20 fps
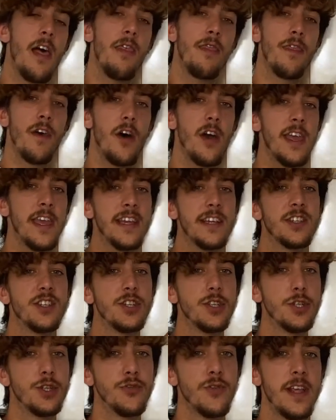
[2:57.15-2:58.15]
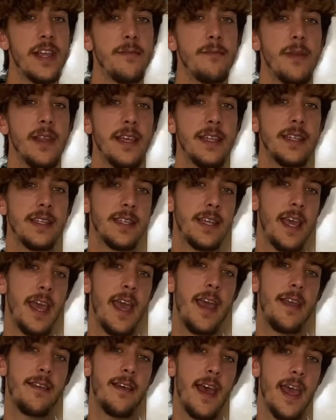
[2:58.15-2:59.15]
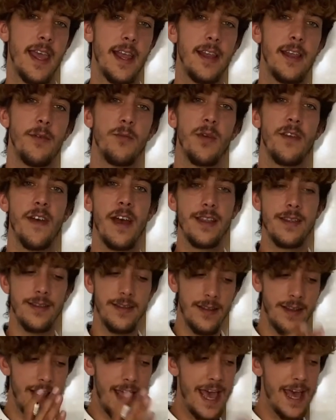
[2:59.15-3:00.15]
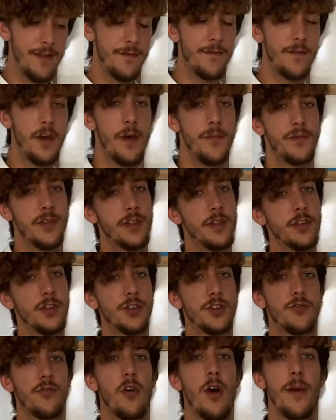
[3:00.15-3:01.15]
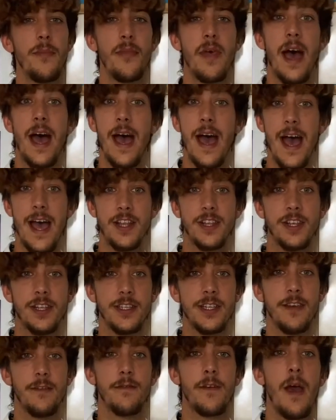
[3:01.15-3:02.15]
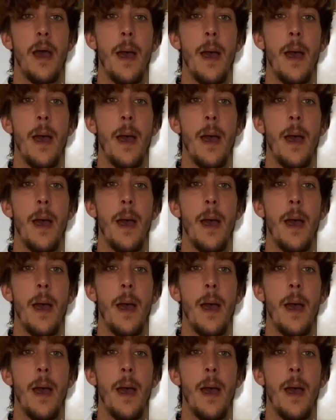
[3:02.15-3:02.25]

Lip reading: The extremely scared alien, we've added an adverb to describe that adjective.